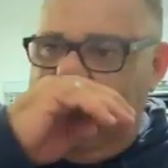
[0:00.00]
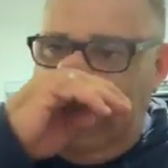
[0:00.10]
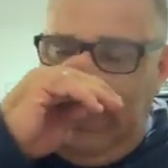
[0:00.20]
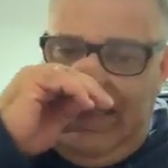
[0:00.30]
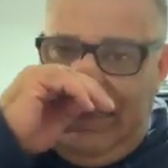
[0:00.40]

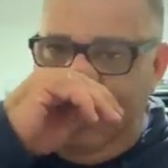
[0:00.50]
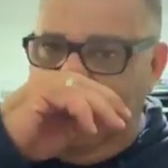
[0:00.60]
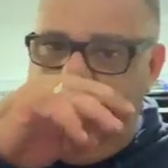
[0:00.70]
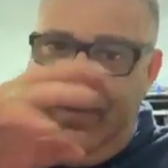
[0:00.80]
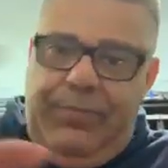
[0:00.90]

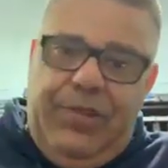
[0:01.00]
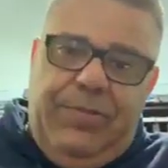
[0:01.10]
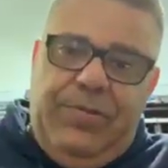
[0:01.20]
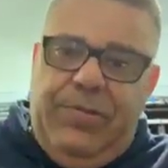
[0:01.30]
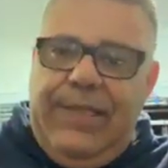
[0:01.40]

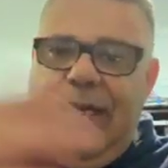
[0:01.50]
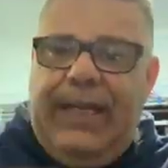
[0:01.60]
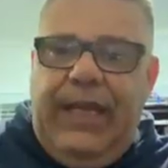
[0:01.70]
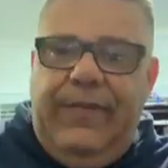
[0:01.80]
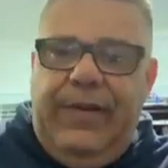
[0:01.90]
Memberships will take
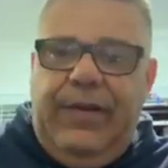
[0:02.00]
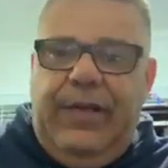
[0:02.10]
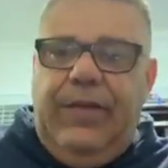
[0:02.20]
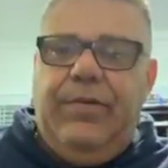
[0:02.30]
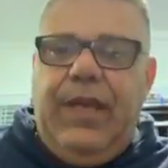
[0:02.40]
over,
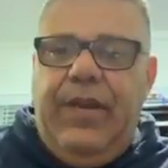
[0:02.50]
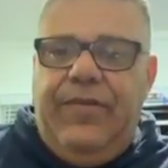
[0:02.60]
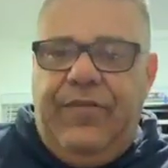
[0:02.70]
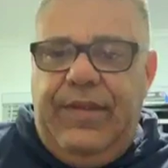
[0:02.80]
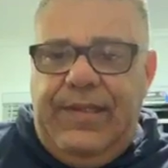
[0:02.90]
and I'll go
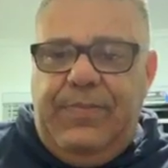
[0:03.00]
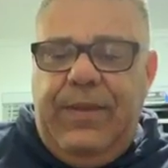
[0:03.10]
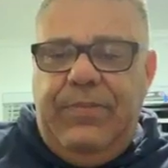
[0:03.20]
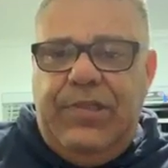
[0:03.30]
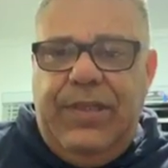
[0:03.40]
through this
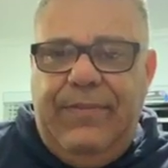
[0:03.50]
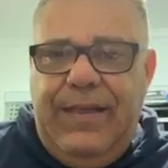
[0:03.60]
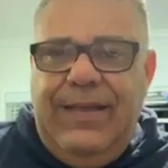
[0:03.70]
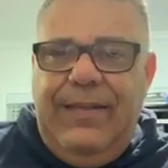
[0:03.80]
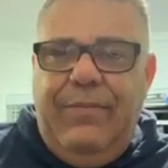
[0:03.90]
membership
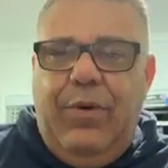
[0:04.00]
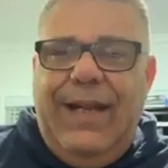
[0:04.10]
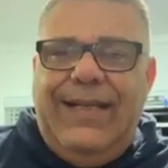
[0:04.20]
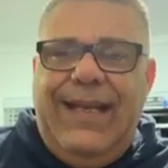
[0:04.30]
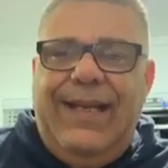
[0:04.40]

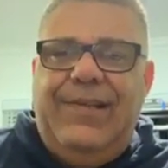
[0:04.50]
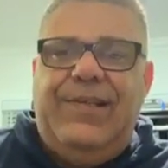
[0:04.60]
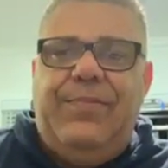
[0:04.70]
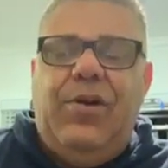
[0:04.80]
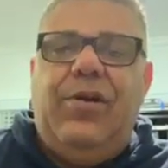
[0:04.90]
breakdown
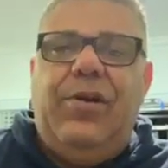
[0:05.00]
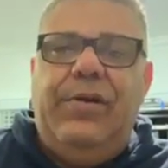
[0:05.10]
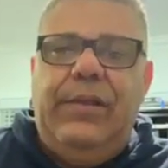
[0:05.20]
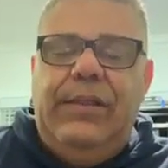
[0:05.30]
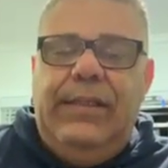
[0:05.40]
tomorrow,
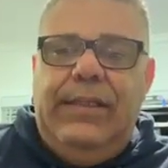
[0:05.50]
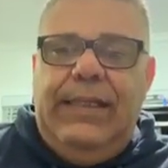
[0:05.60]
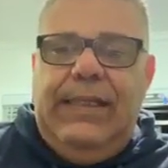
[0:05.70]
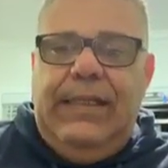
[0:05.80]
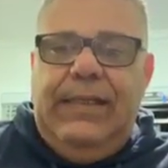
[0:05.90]

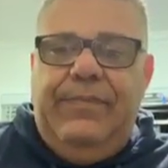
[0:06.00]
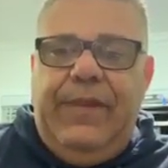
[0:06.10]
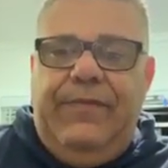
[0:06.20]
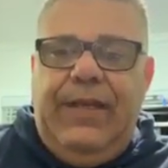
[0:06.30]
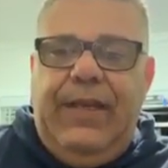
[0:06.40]

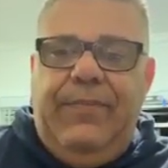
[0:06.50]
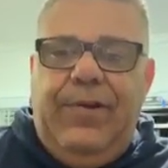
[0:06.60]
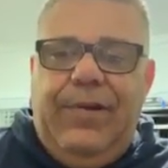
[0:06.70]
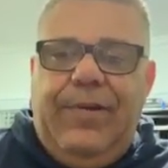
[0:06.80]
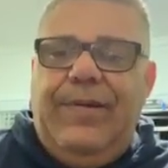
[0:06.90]
if you don't
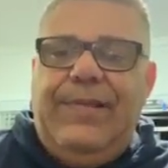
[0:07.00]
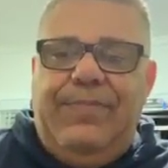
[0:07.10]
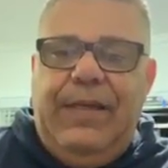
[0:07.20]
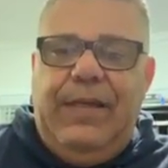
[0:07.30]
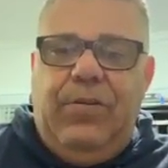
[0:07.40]
mind, Chris.
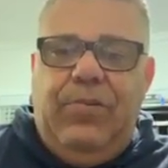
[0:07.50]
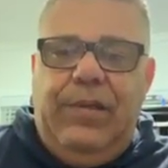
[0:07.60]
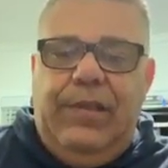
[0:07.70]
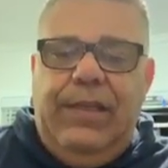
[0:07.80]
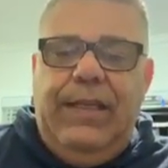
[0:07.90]
But I
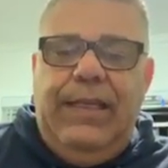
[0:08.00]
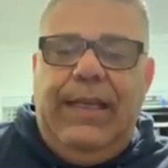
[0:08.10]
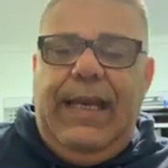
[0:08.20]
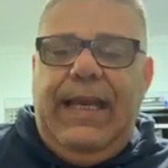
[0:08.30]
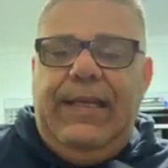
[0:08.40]
will
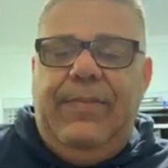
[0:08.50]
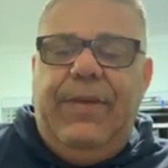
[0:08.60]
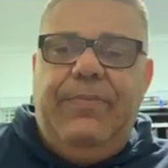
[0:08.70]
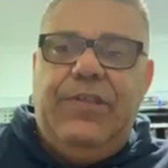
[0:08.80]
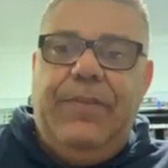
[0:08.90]
add the
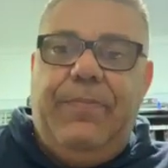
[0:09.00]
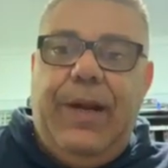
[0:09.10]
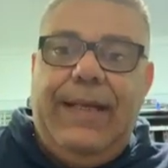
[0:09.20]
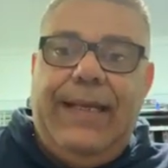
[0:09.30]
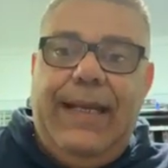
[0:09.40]
membership
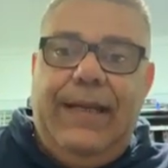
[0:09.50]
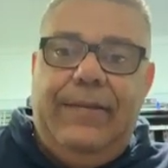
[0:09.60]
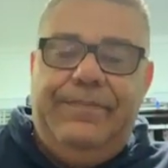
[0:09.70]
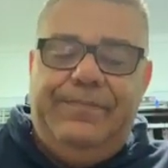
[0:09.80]
breakdown